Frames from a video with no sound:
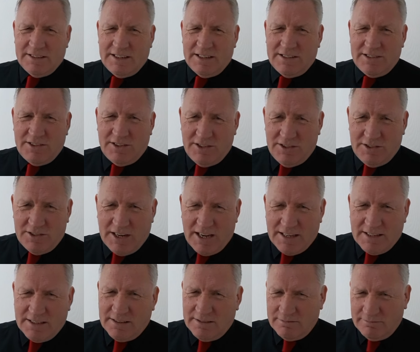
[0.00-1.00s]
And she
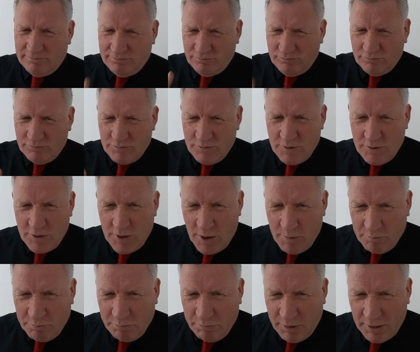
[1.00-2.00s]
said,
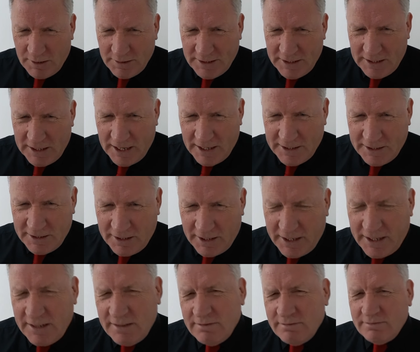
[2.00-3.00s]
not bloody
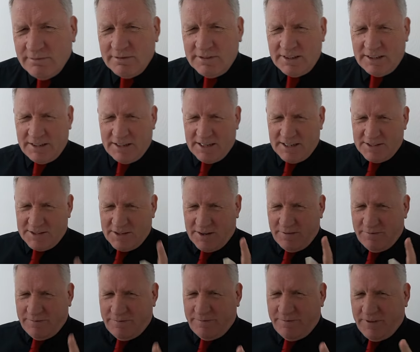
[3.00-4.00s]
likely. And that's a
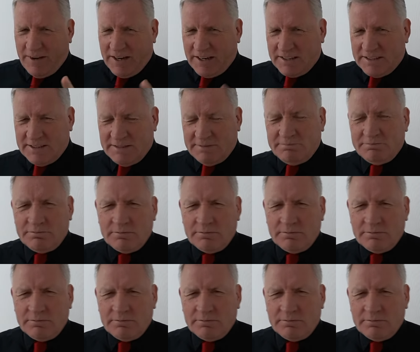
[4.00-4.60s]
fact.